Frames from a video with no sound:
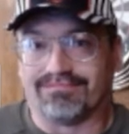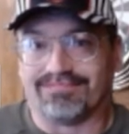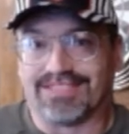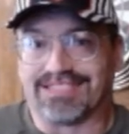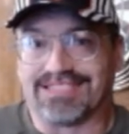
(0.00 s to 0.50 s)

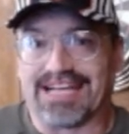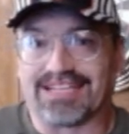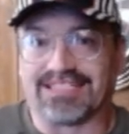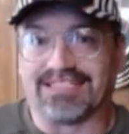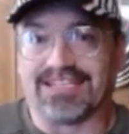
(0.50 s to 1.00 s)
This is
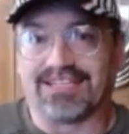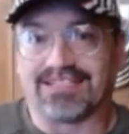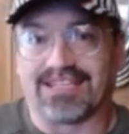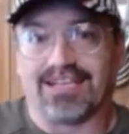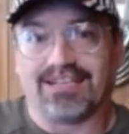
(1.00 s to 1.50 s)
Dashing Dink
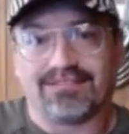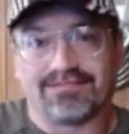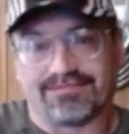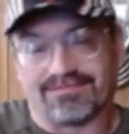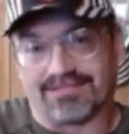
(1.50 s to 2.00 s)
saying,
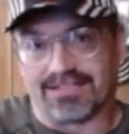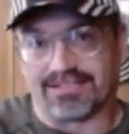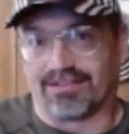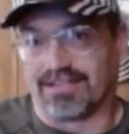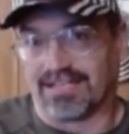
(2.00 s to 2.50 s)

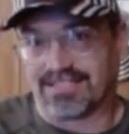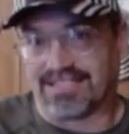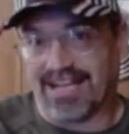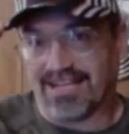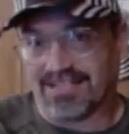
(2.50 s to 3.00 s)
until the next
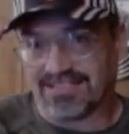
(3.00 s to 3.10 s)
dash.